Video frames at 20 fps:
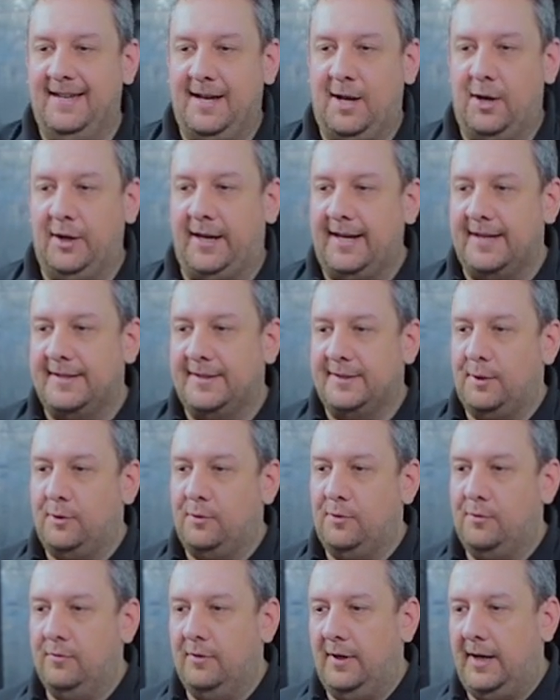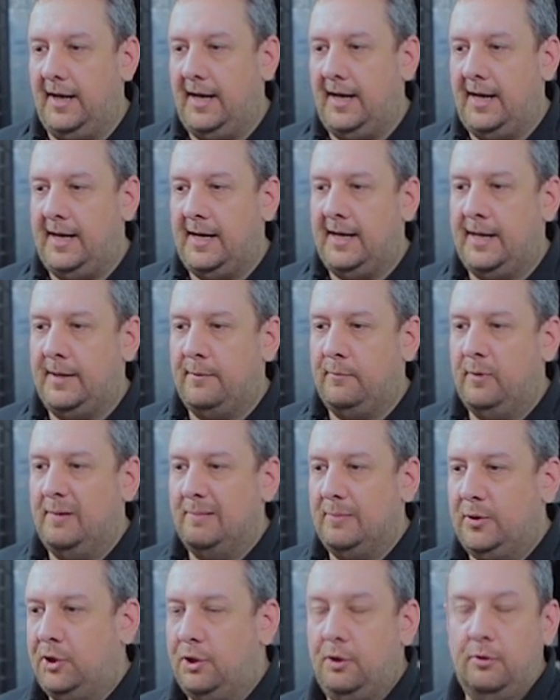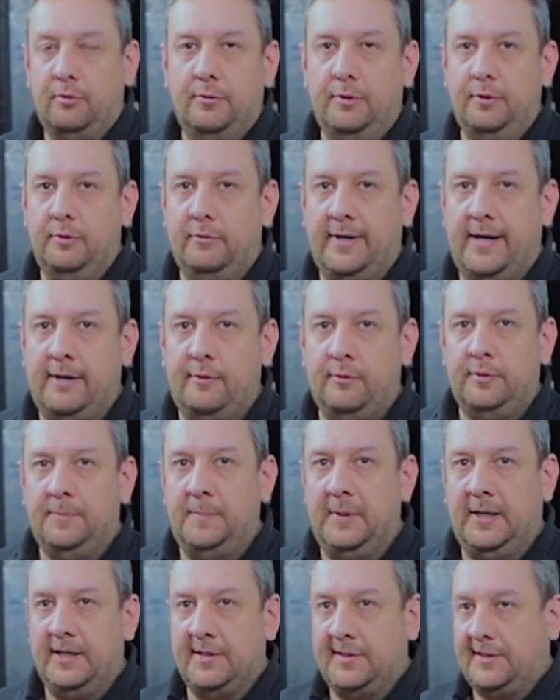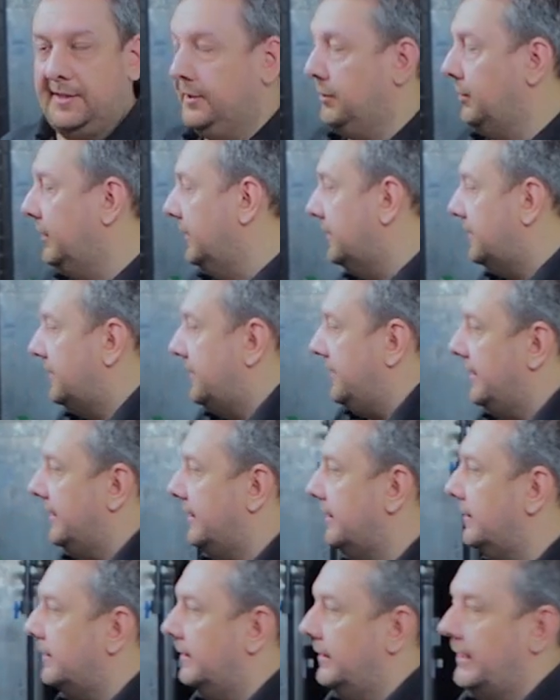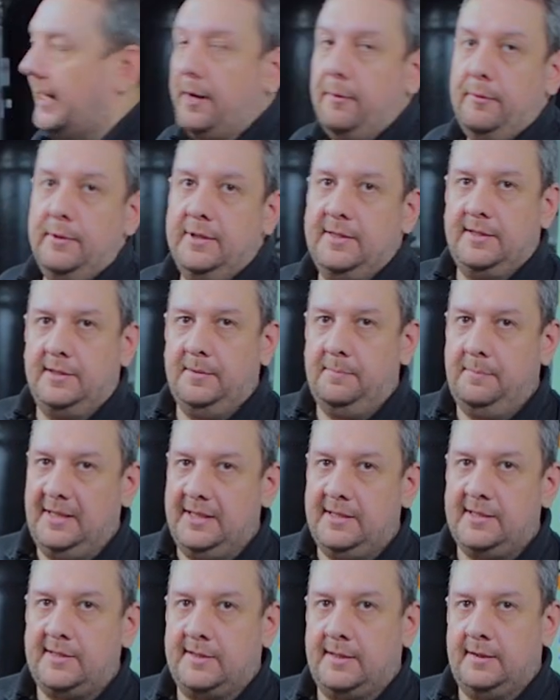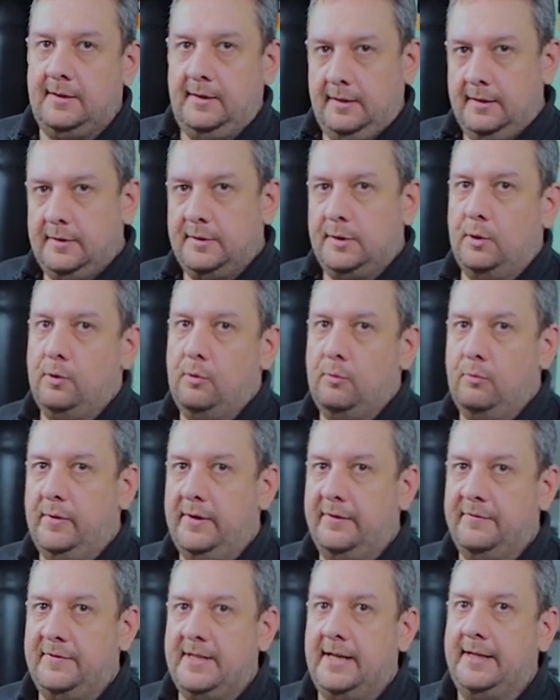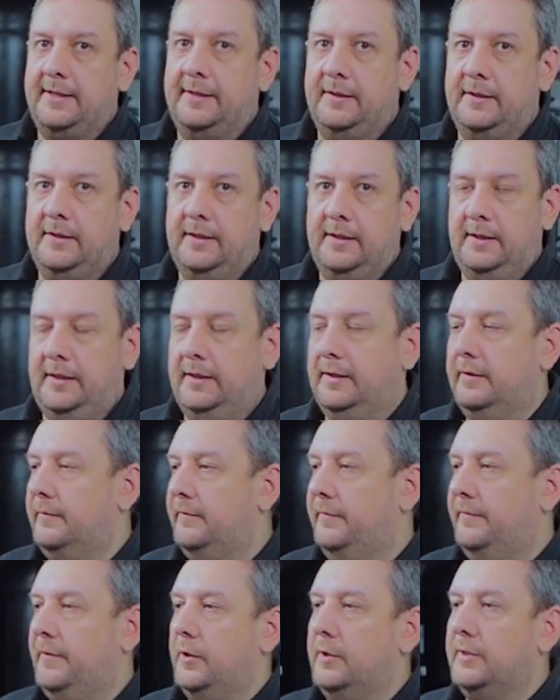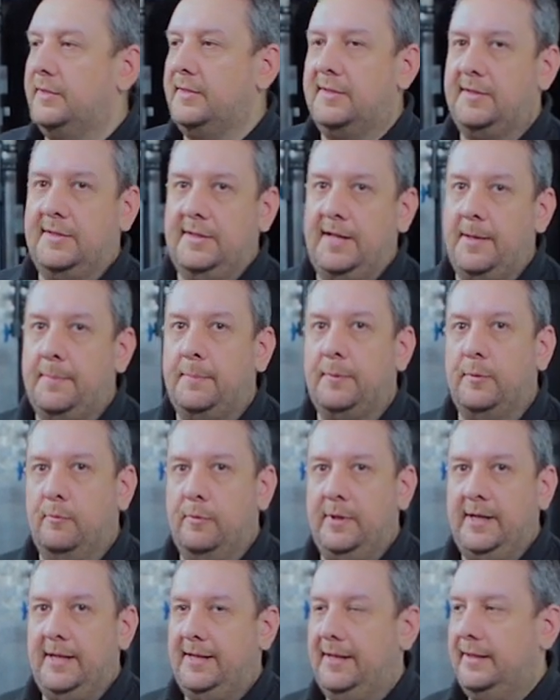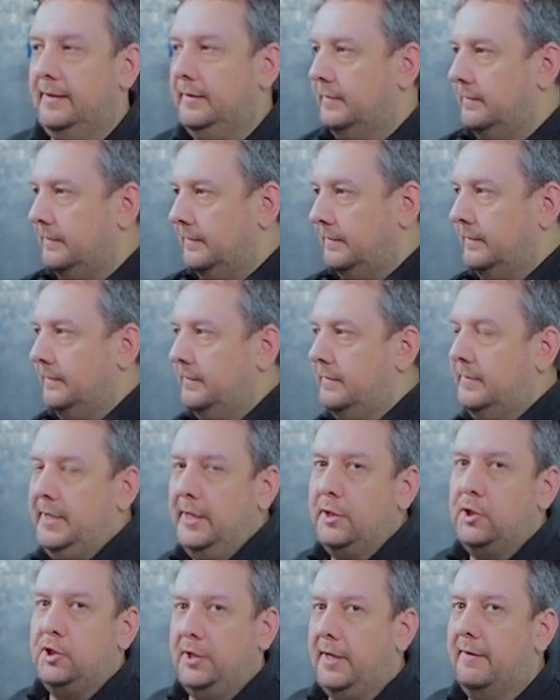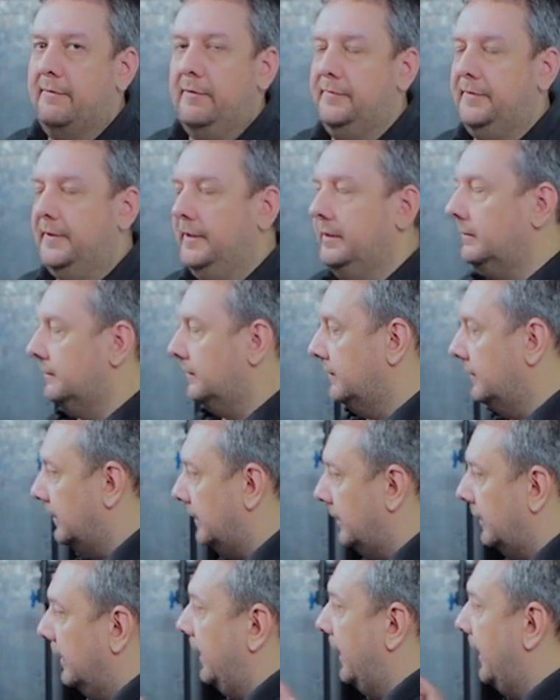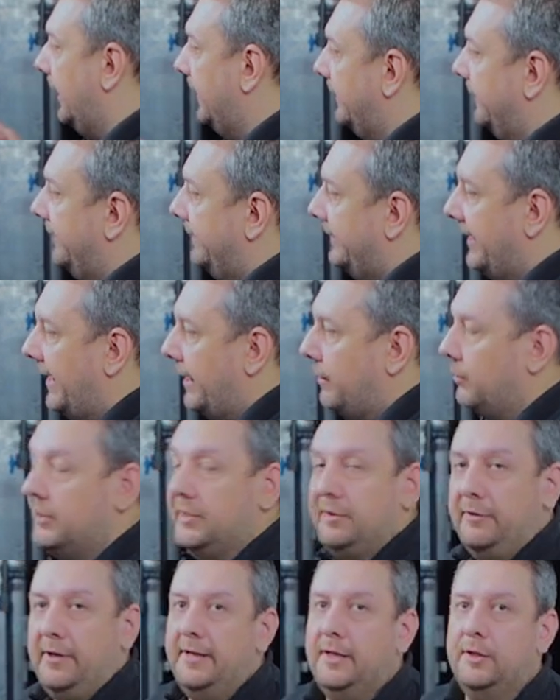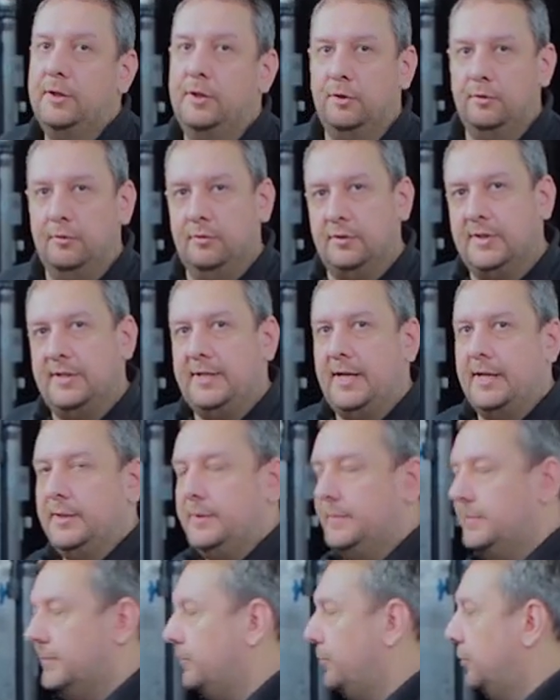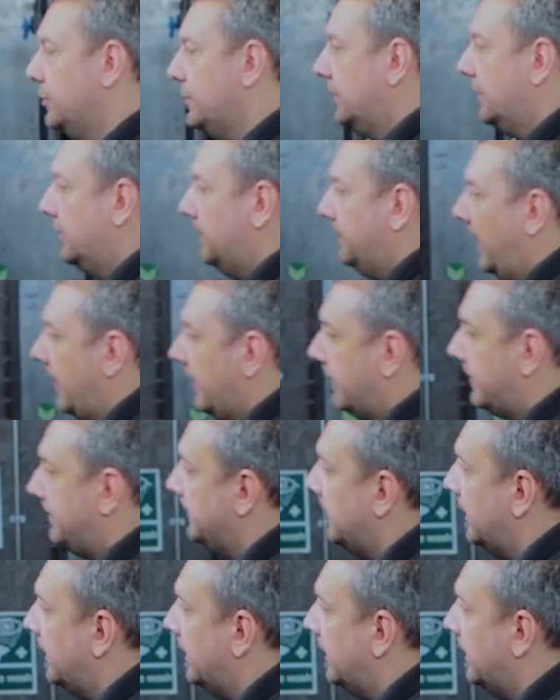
Okay, so I will show you around, because as you can see, now it's in bits. So we've done the first step, we stitched everything, and now it's ready to start putting it back.